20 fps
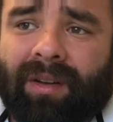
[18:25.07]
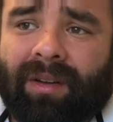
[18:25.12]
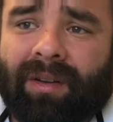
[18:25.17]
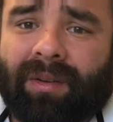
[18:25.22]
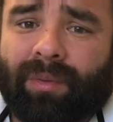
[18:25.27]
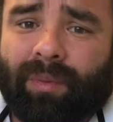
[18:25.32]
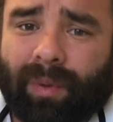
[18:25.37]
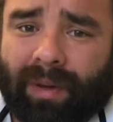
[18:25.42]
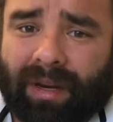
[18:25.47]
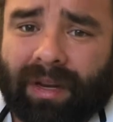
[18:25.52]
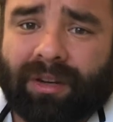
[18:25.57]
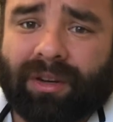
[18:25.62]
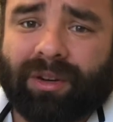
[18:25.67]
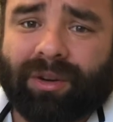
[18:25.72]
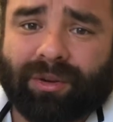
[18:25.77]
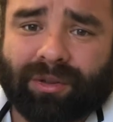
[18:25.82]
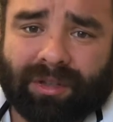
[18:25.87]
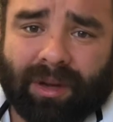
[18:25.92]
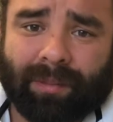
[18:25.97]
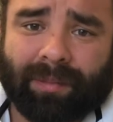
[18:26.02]
We need to
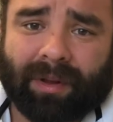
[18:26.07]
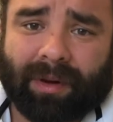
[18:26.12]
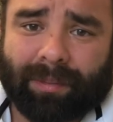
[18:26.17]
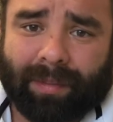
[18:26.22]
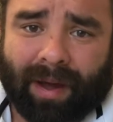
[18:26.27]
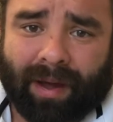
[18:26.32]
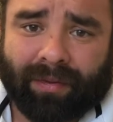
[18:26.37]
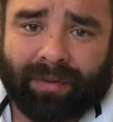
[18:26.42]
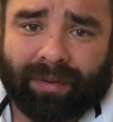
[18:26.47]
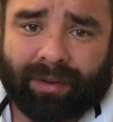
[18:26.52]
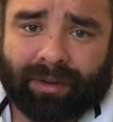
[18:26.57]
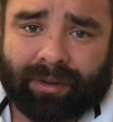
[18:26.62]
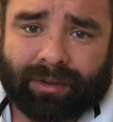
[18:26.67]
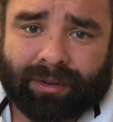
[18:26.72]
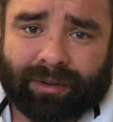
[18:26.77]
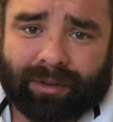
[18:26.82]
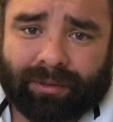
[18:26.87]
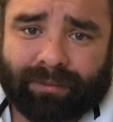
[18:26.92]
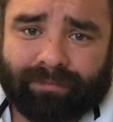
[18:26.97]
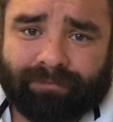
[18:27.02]
do something about
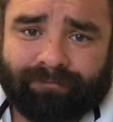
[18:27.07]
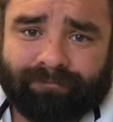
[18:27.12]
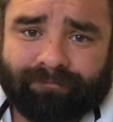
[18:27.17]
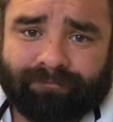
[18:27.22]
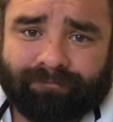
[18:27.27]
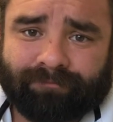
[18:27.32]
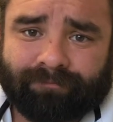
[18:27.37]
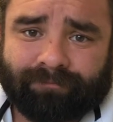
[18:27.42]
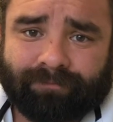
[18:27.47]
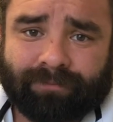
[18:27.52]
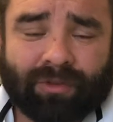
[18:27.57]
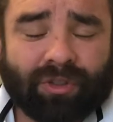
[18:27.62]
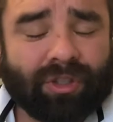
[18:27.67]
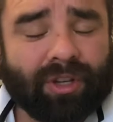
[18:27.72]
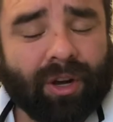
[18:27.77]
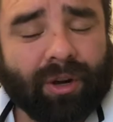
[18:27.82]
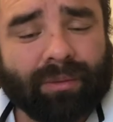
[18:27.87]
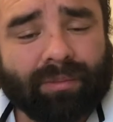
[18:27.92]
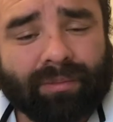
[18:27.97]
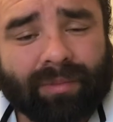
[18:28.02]
this.
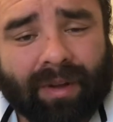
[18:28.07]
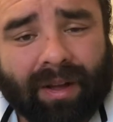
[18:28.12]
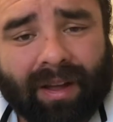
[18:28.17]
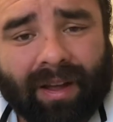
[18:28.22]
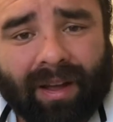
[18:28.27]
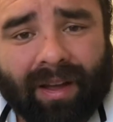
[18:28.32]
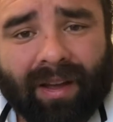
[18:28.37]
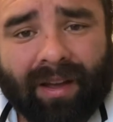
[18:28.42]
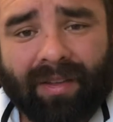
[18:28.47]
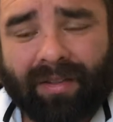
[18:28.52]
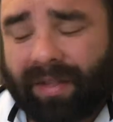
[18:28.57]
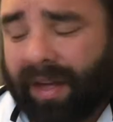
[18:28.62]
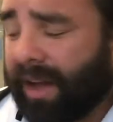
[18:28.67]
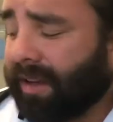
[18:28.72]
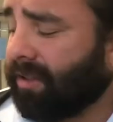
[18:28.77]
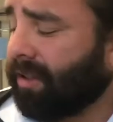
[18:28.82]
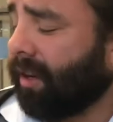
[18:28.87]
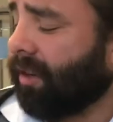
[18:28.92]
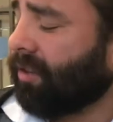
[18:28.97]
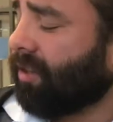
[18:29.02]
So
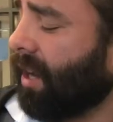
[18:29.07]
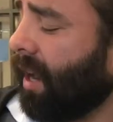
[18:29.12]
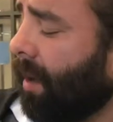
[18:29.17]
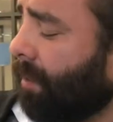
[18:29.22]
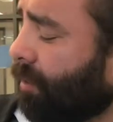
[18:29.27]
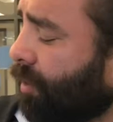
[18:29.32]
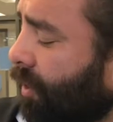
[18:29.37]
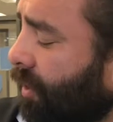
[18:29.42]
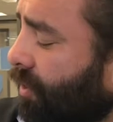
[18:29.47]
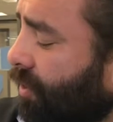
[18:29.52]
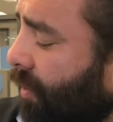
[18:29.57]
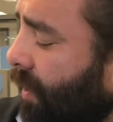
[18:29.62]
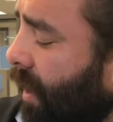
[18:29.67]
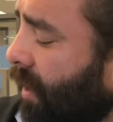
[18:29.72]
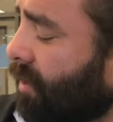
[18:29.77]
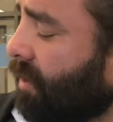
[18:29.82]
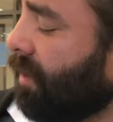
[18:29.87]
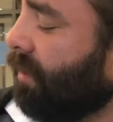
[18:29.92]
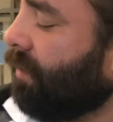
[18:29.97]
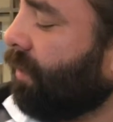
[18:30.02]
that's our chapter
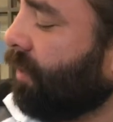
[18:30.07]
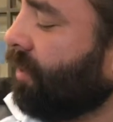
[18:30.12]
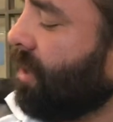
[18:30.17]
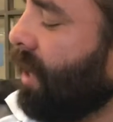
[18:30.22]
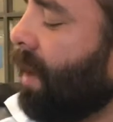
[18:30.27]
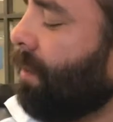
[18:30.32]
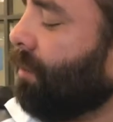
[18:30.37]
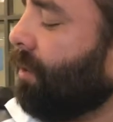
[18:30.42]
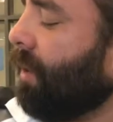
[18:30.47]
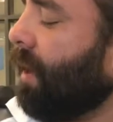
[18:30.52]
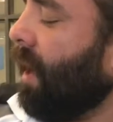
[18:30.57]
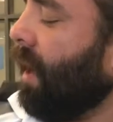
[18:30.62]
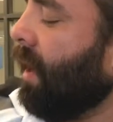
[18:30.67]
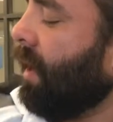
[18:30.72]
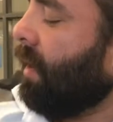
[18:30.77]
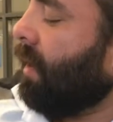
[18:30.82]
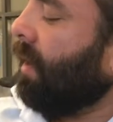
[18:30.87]
introduction for chapter 9.